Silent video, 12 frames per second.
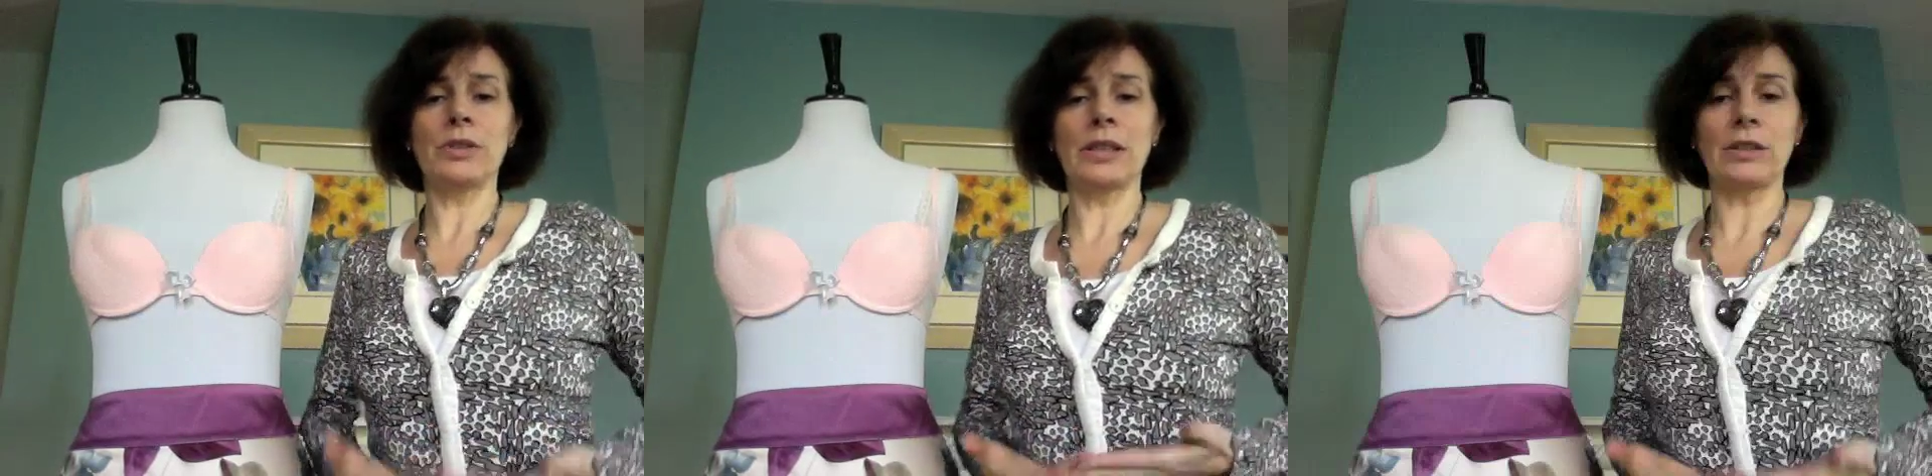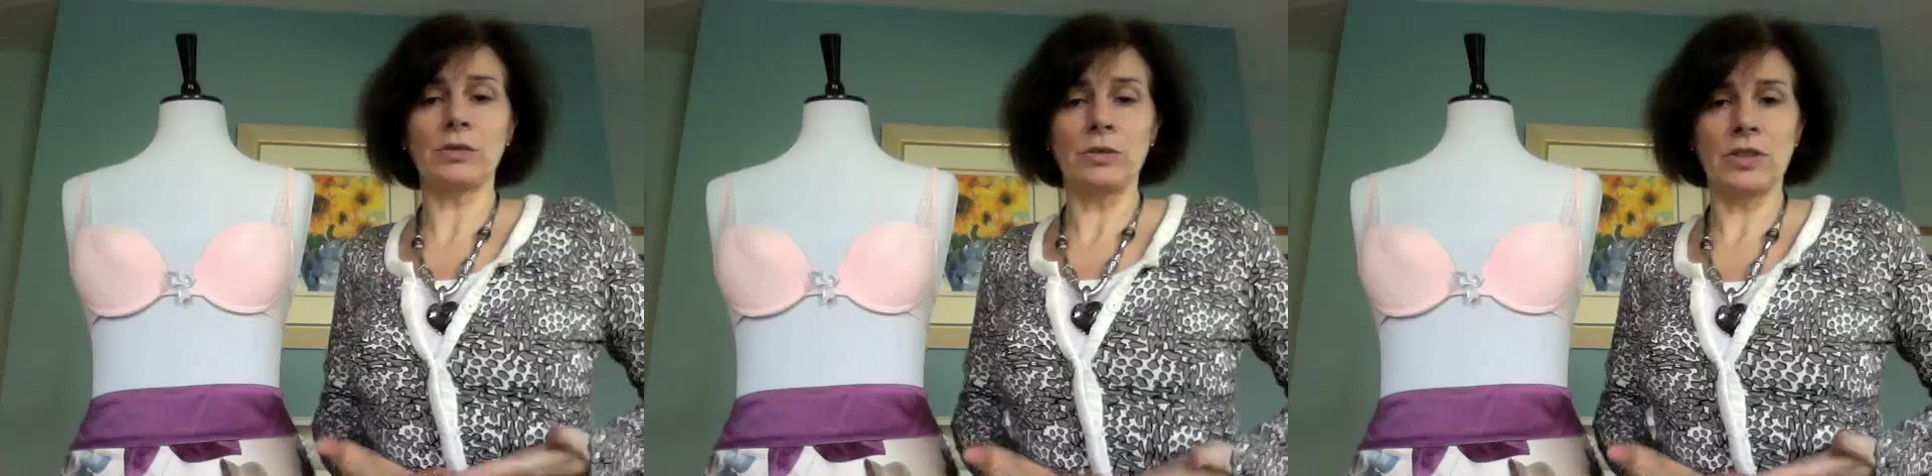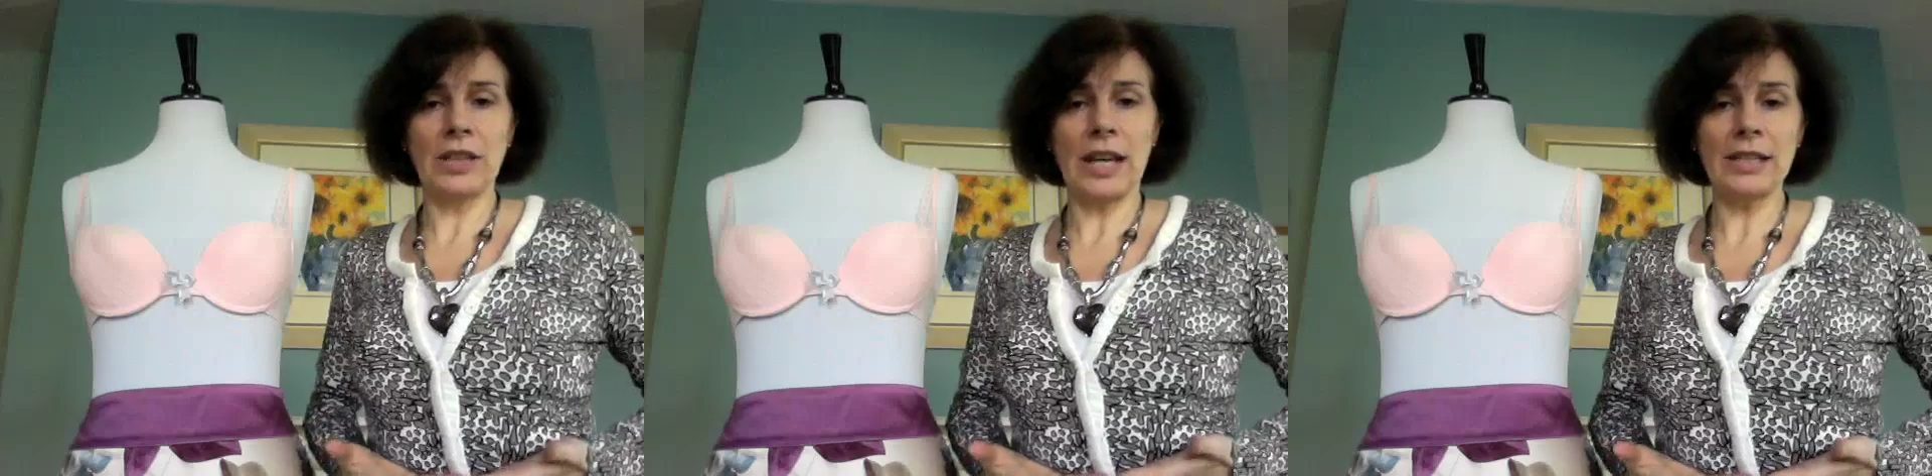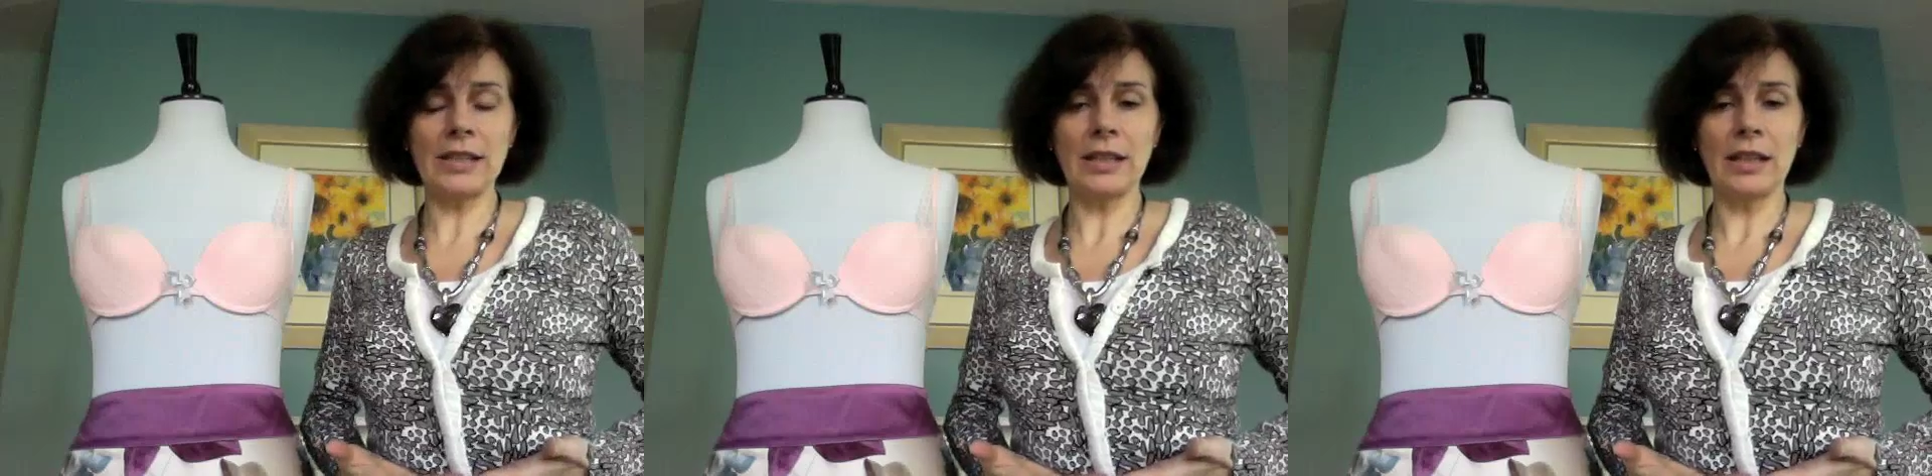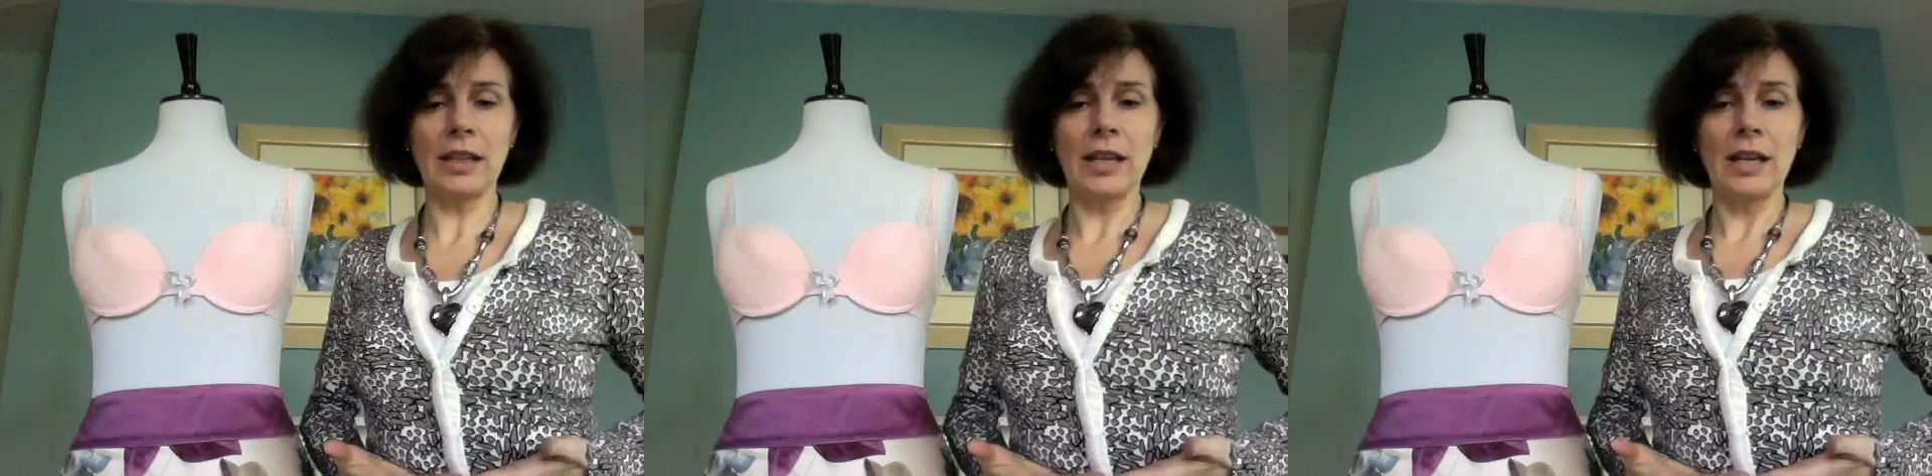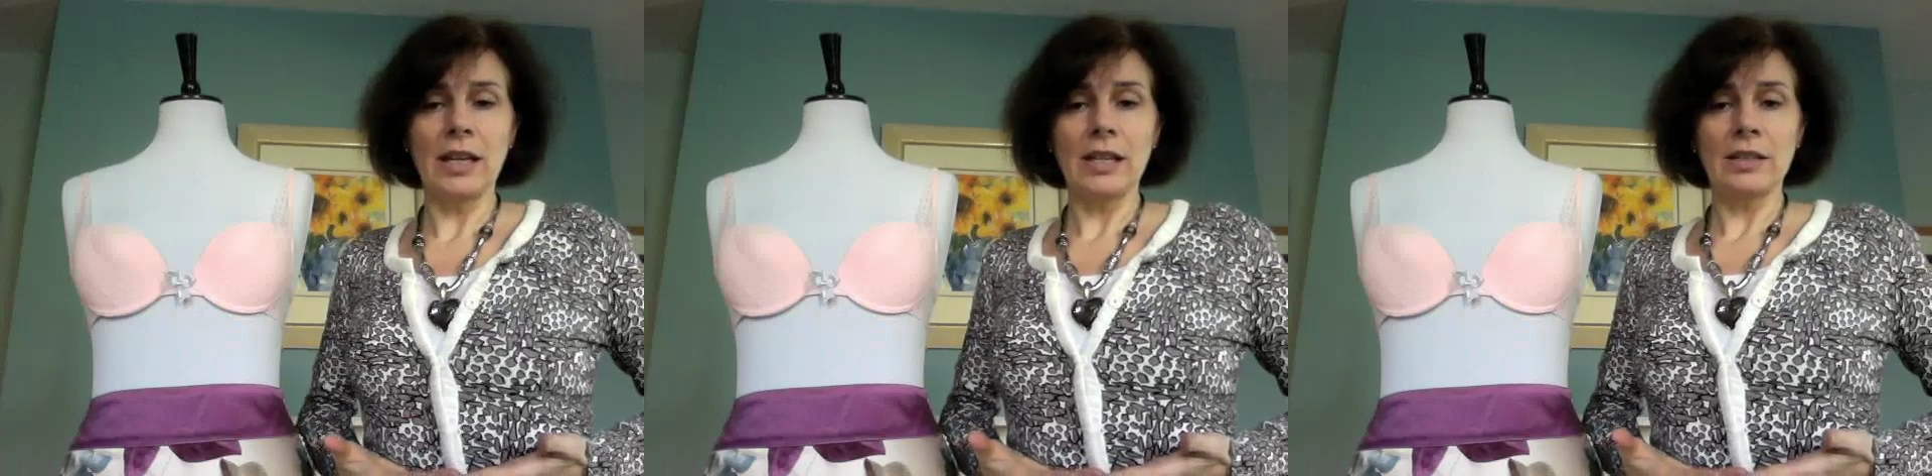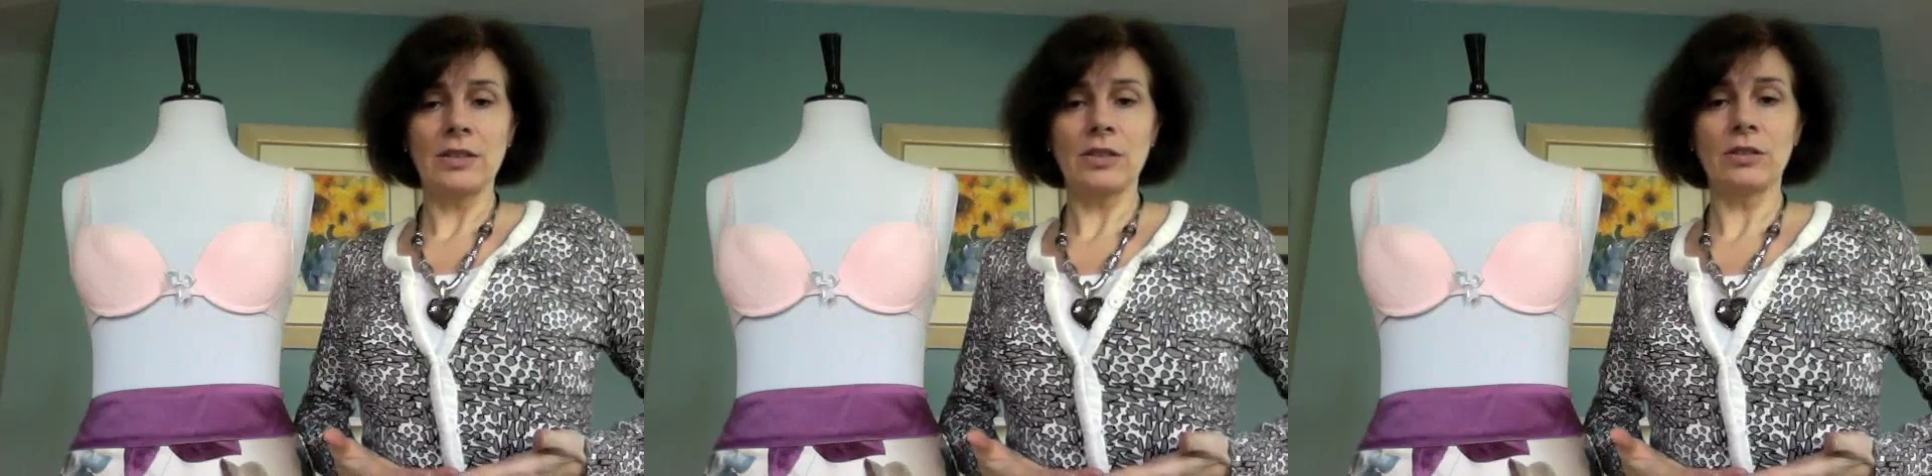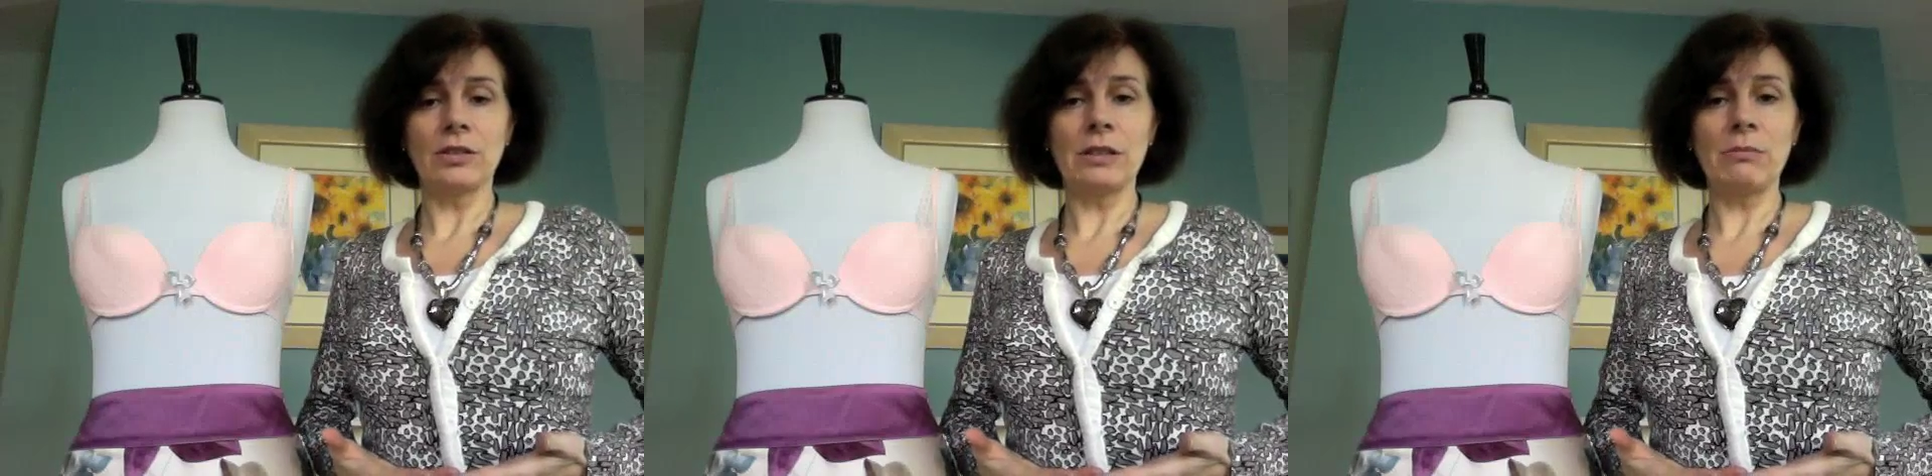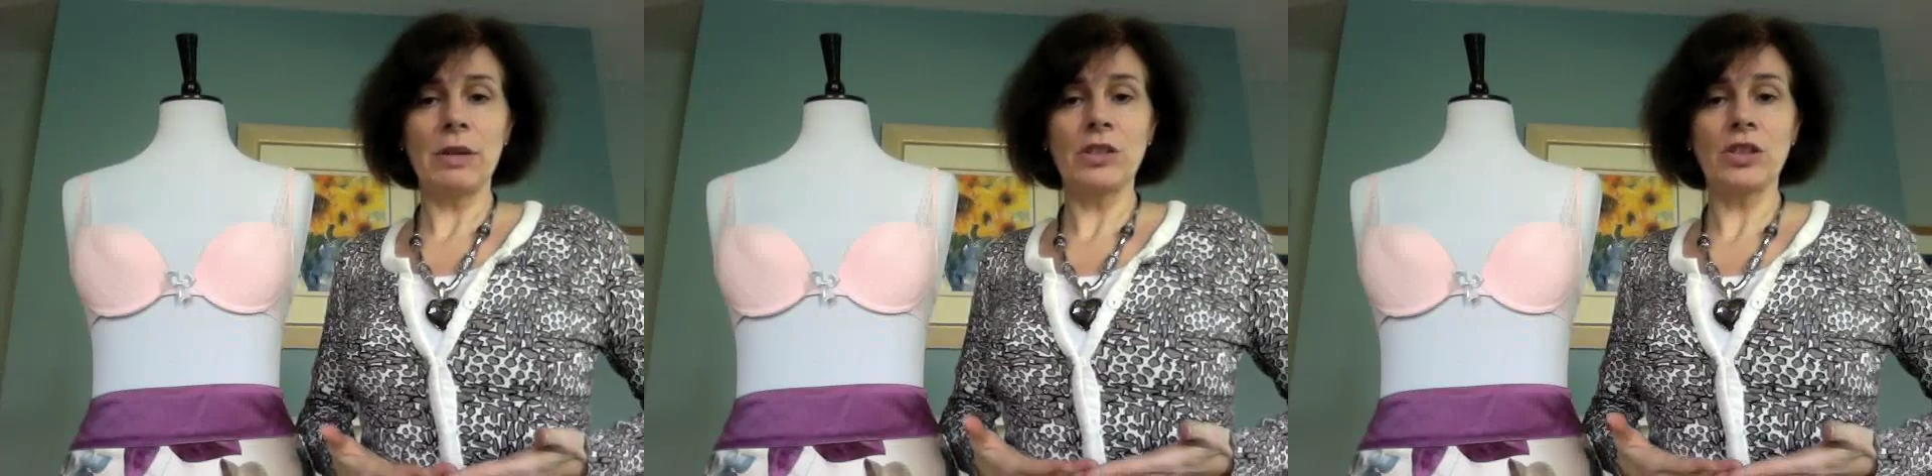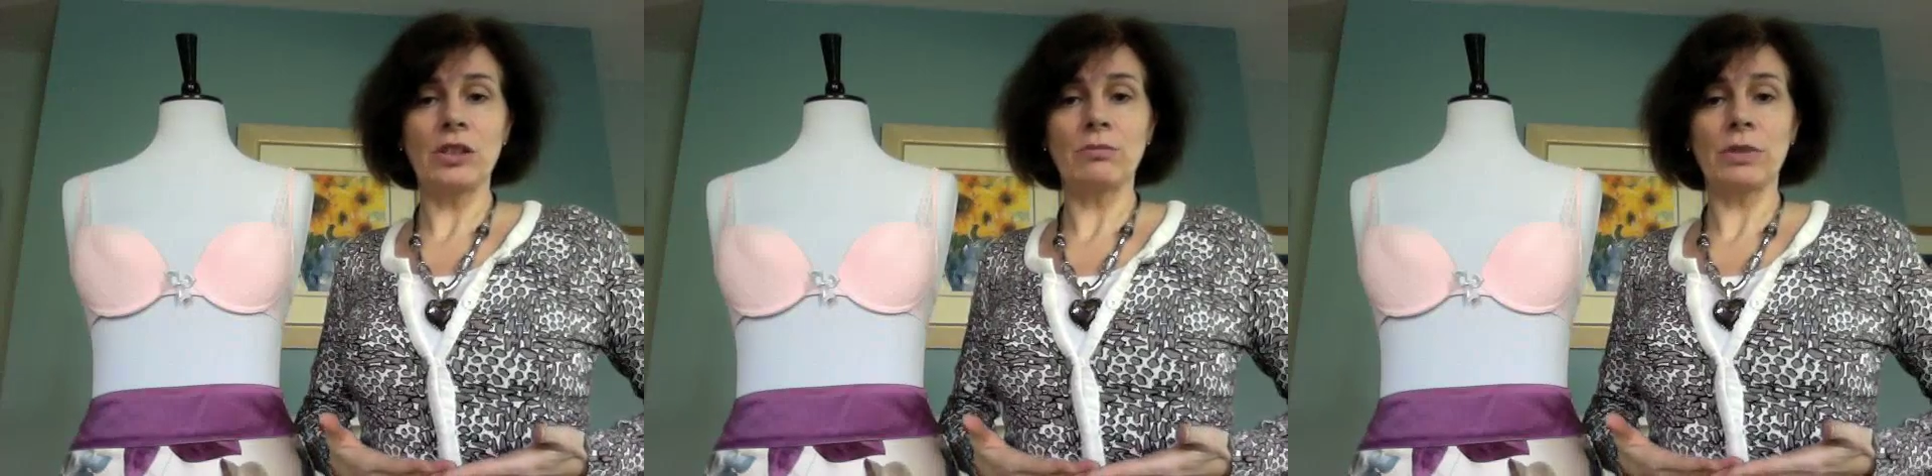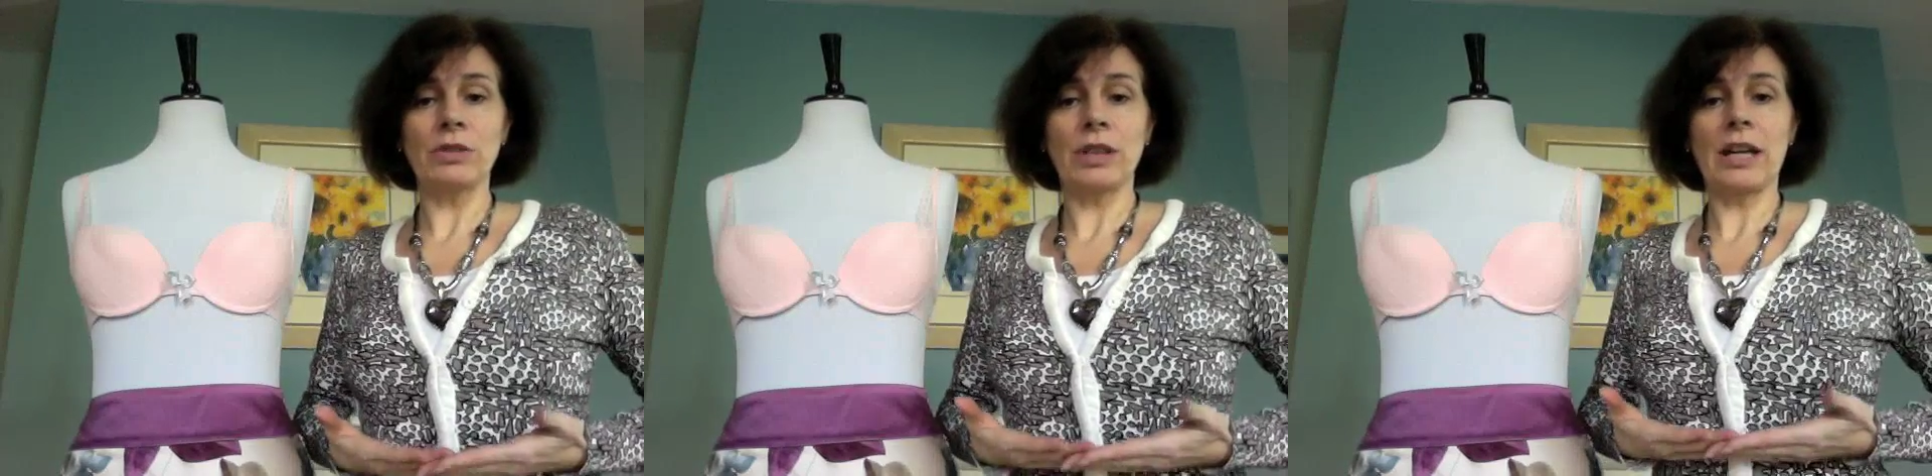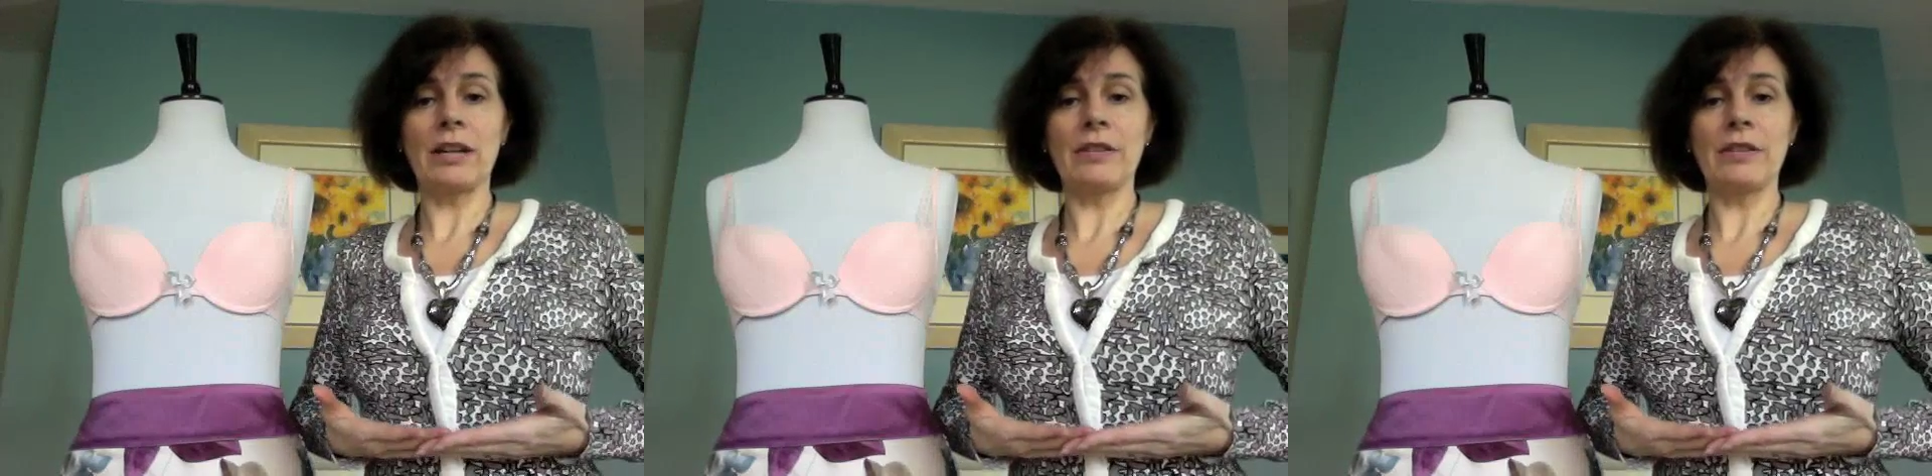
tend to sag. So imagine when you